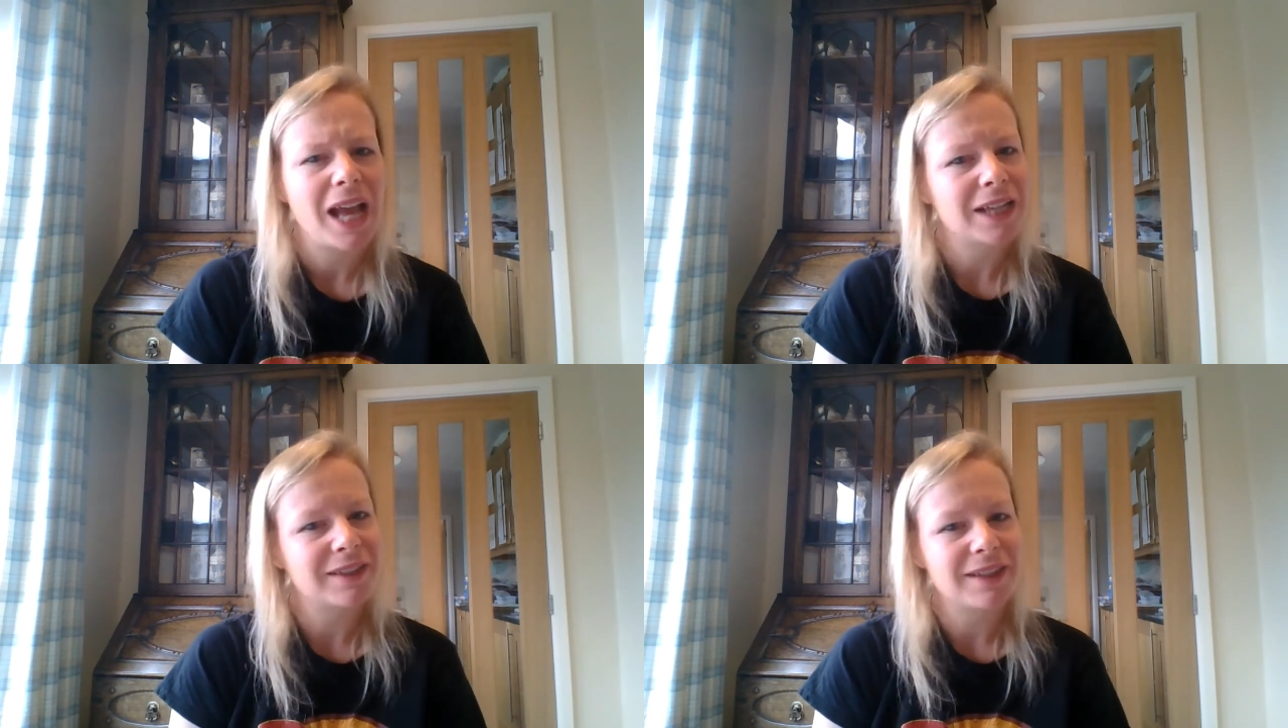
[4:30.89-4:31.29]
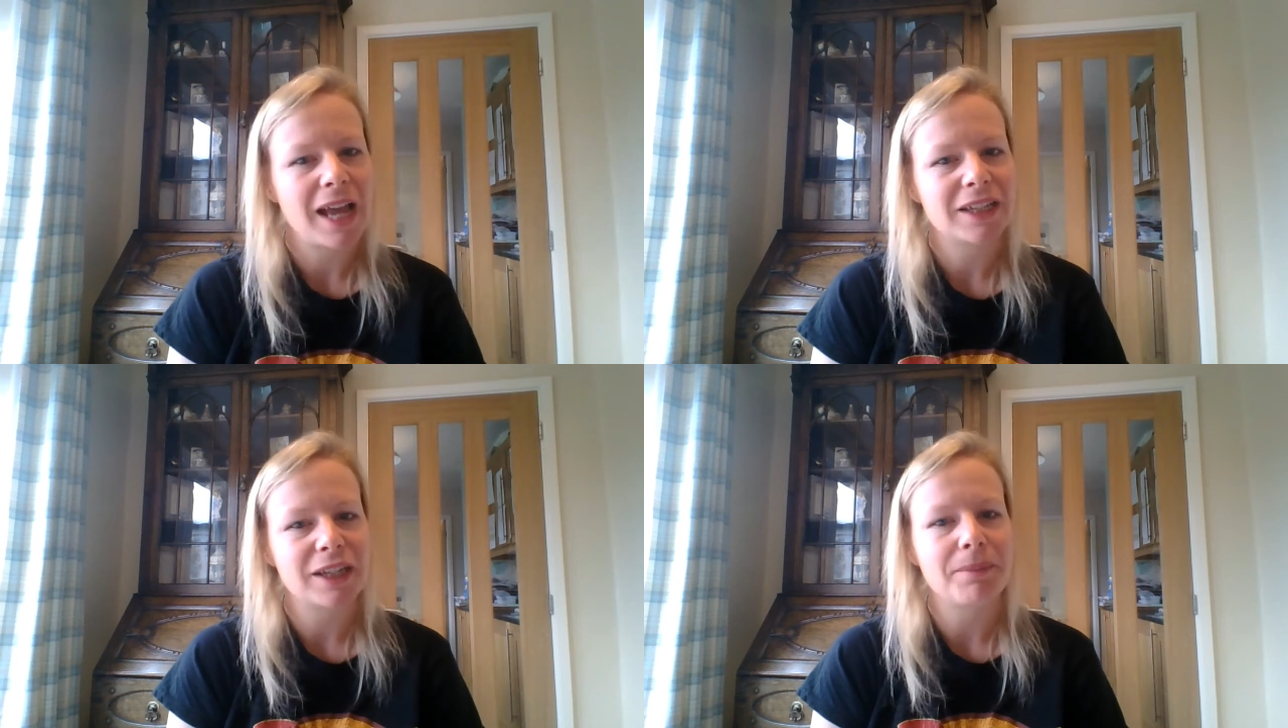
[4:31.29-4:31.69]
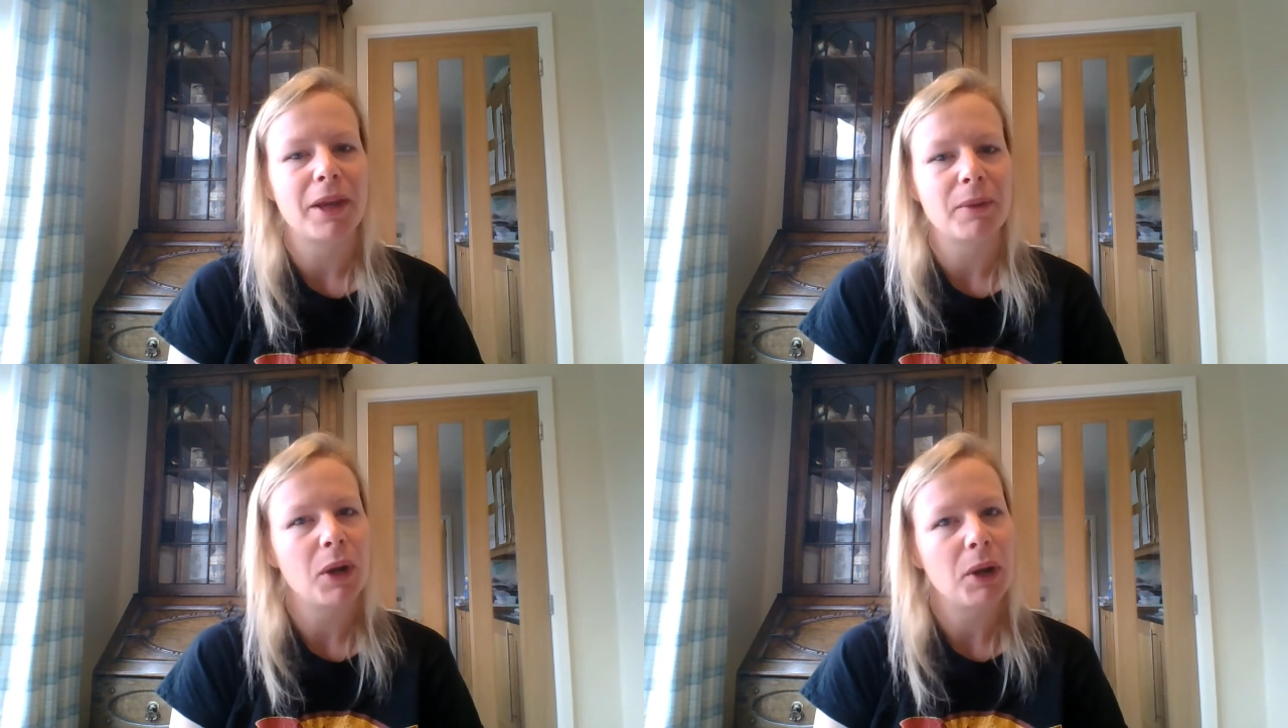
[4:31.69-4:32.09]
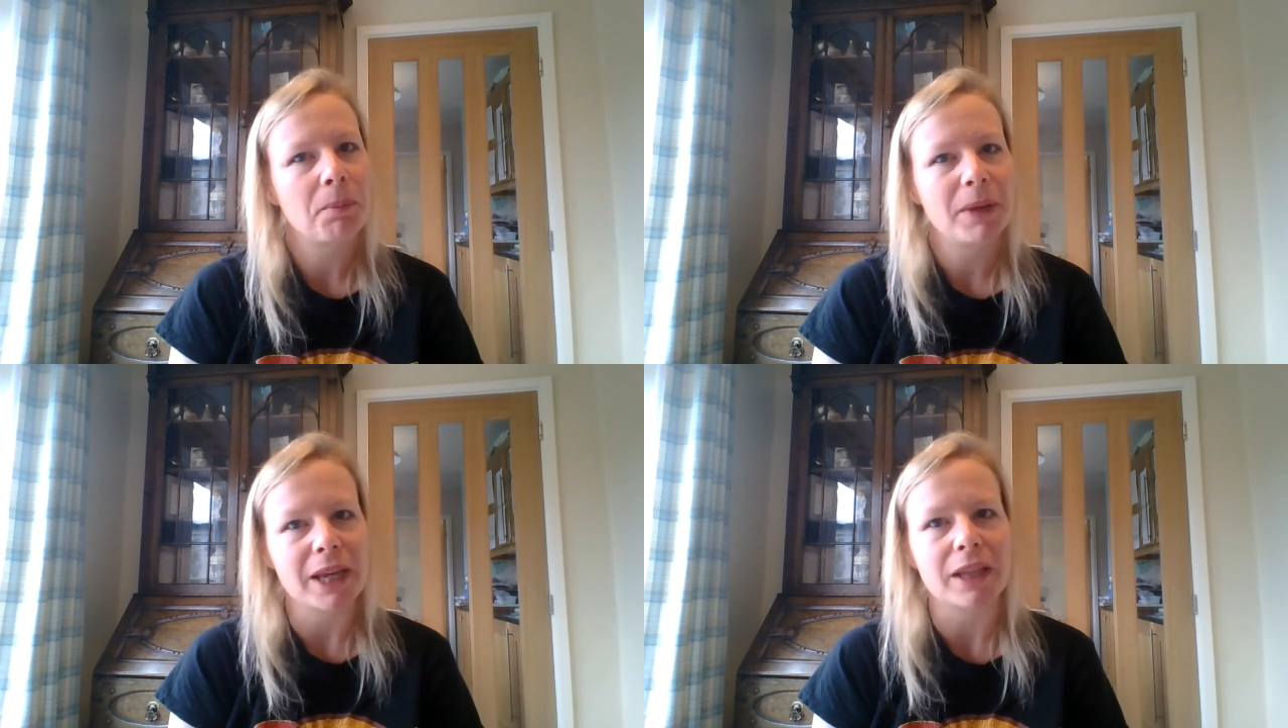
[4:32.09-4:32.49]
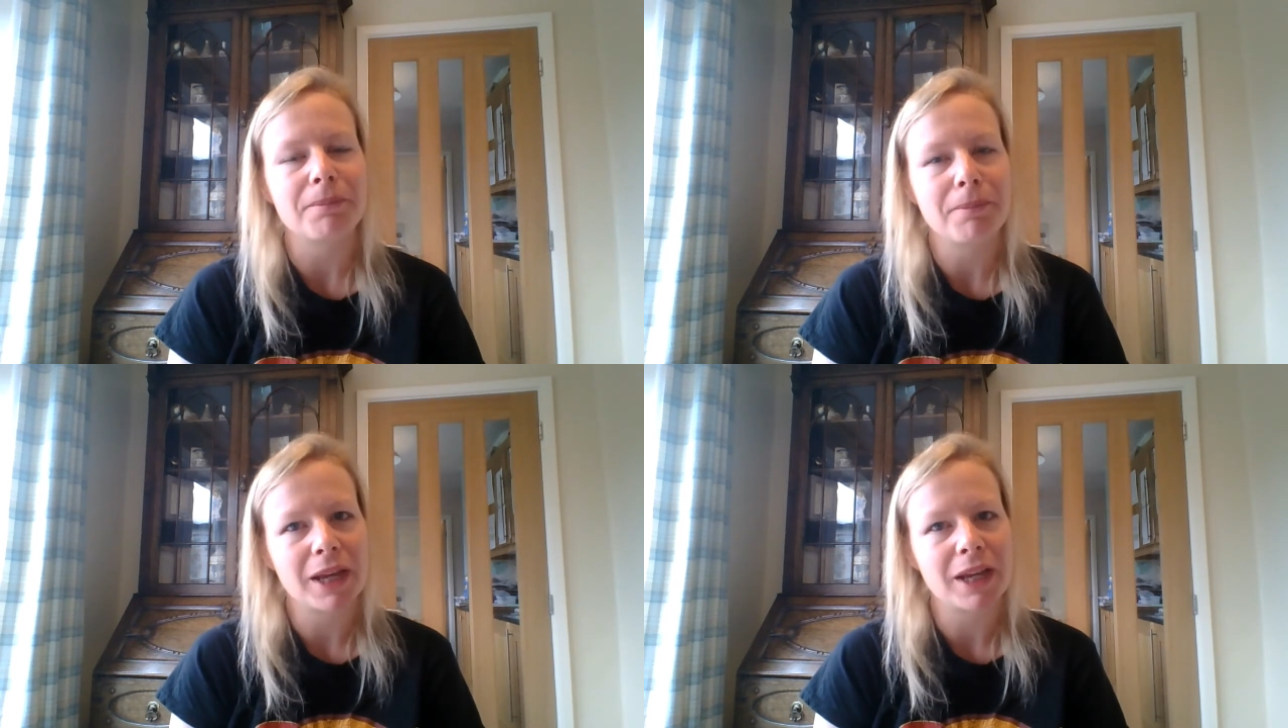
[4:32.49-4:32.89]
Sandy may well be the
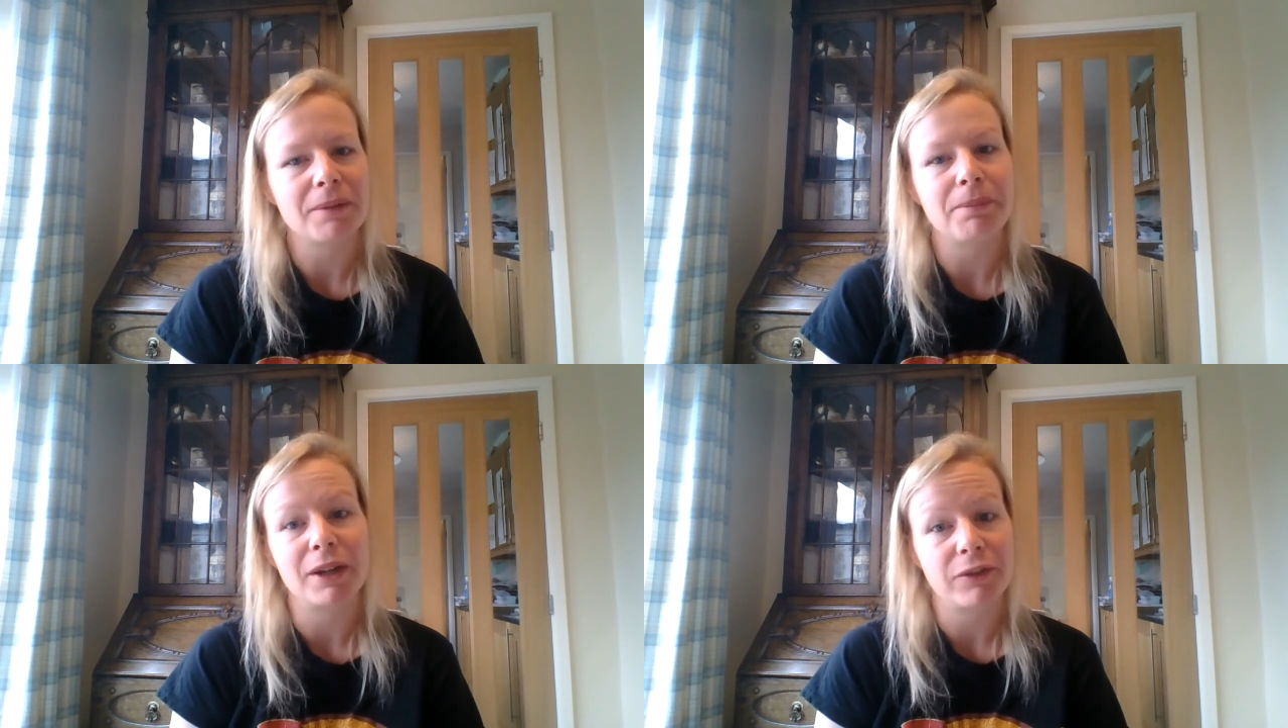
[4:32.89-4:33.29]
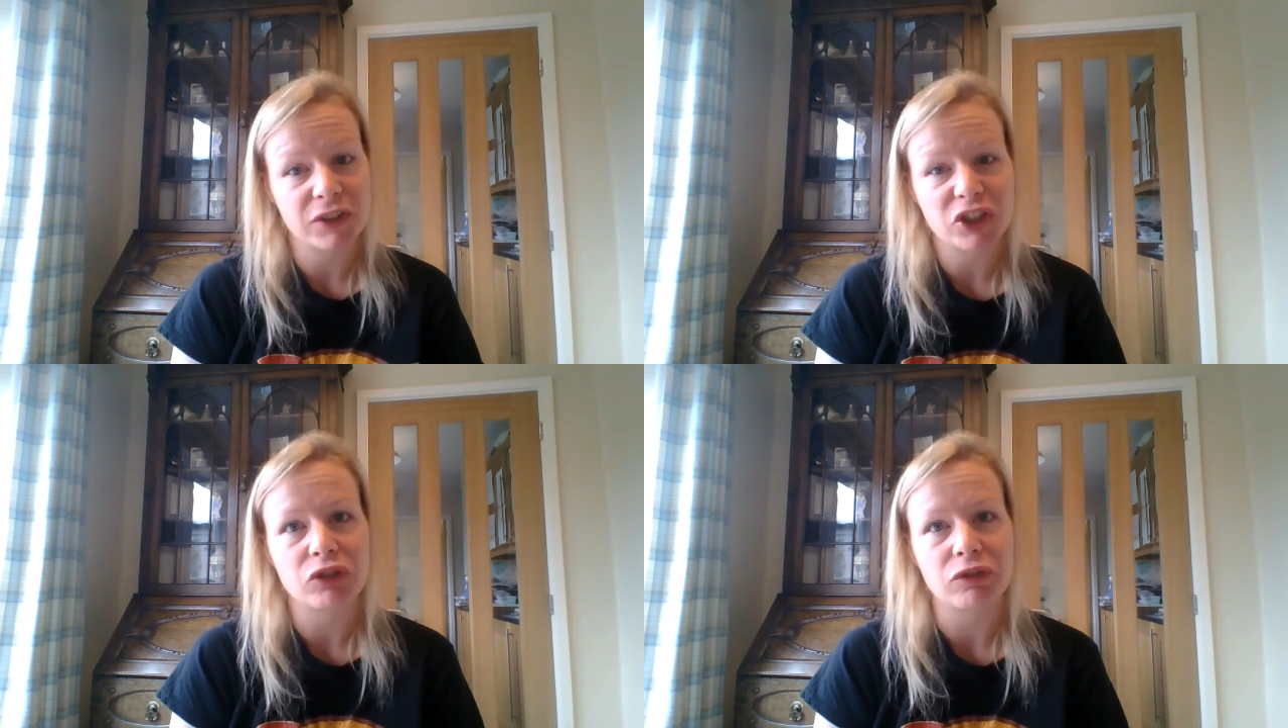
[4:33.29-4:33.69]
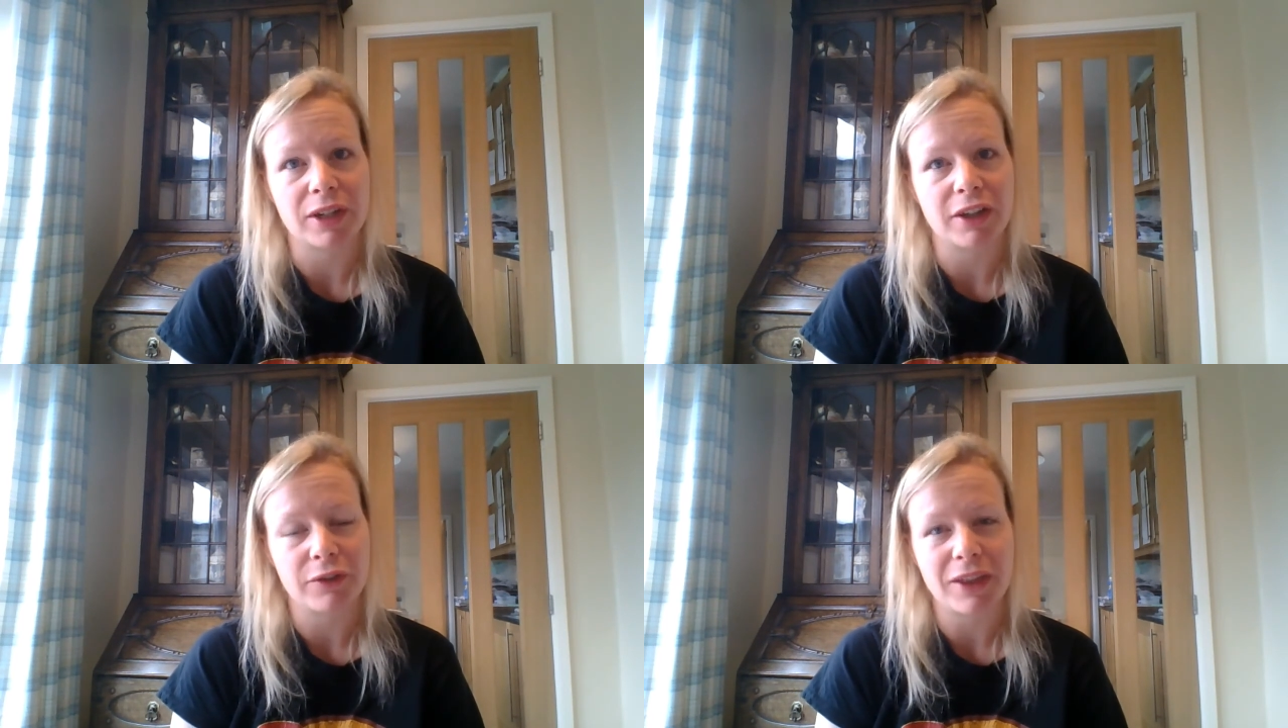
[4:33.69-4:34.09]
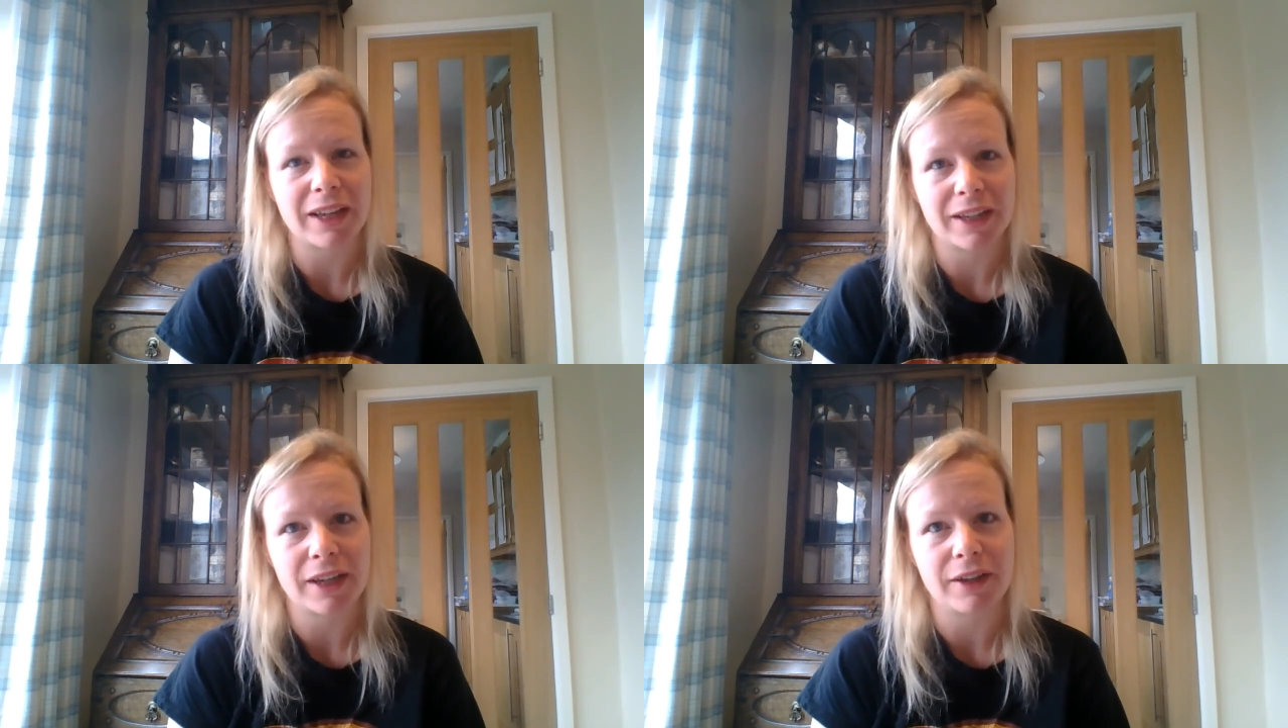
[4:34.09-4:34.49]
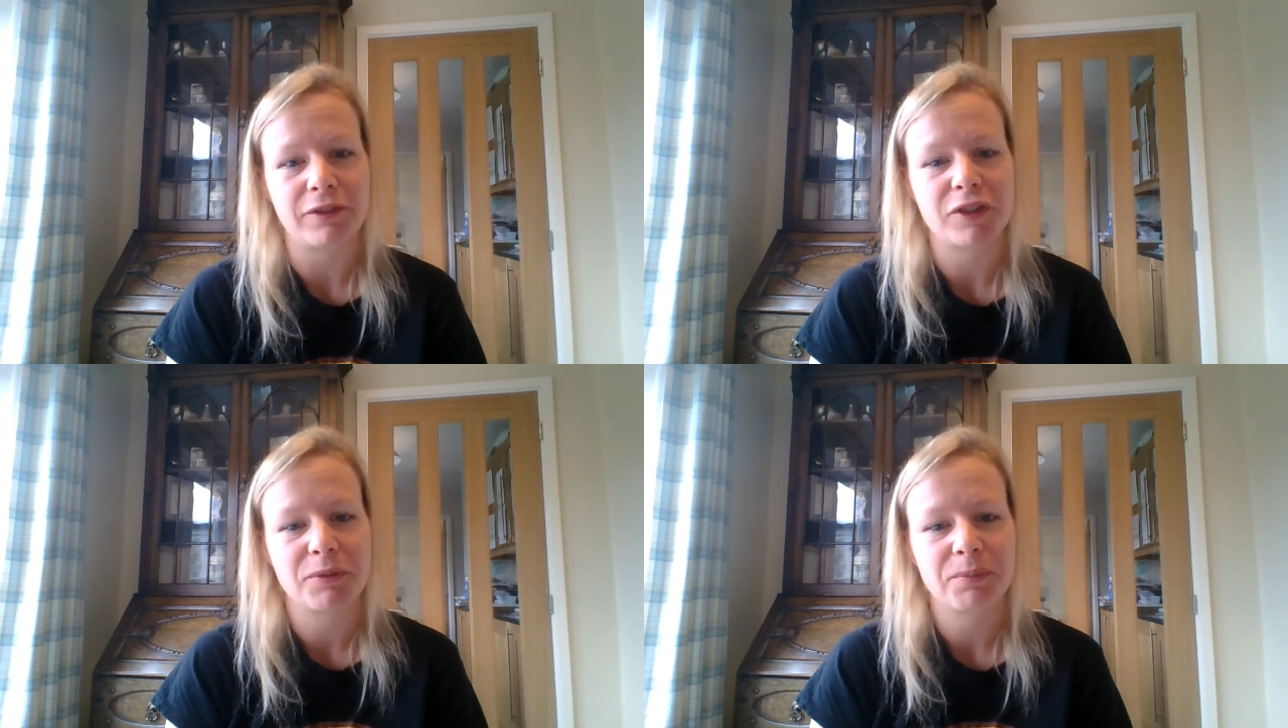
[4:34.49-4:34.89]
main beneficiary of that
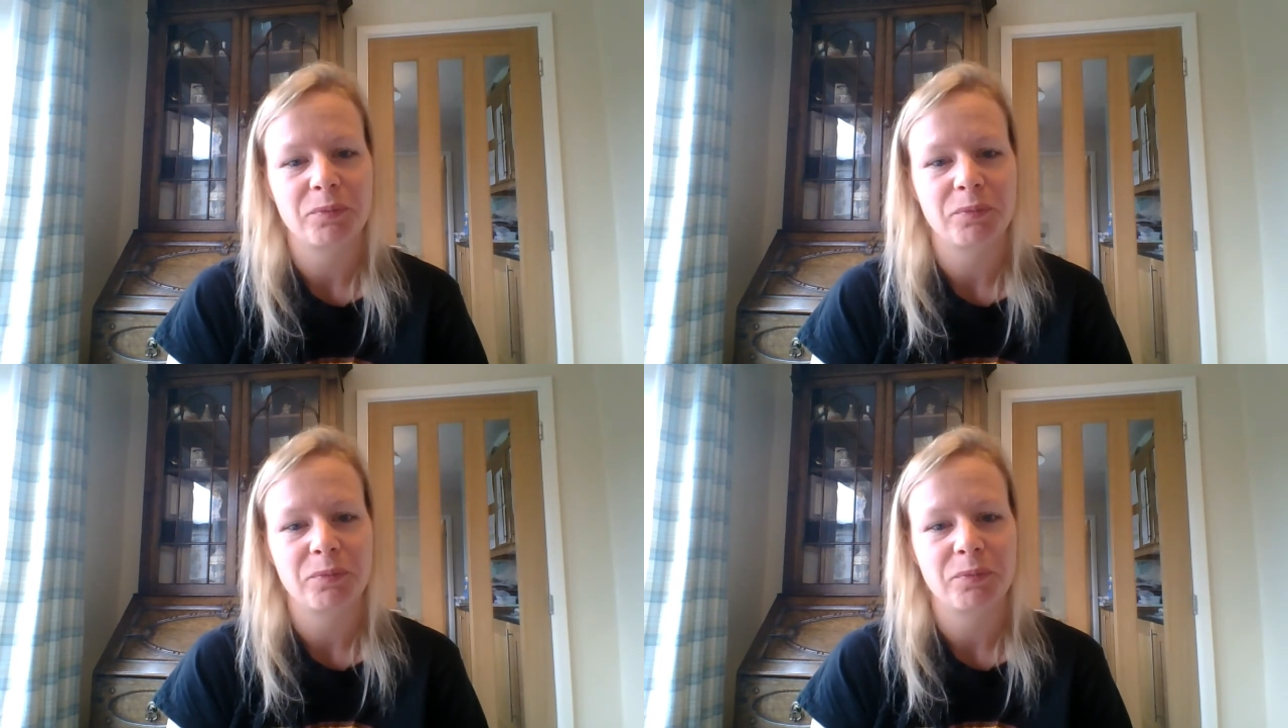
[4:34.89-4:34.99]
gift.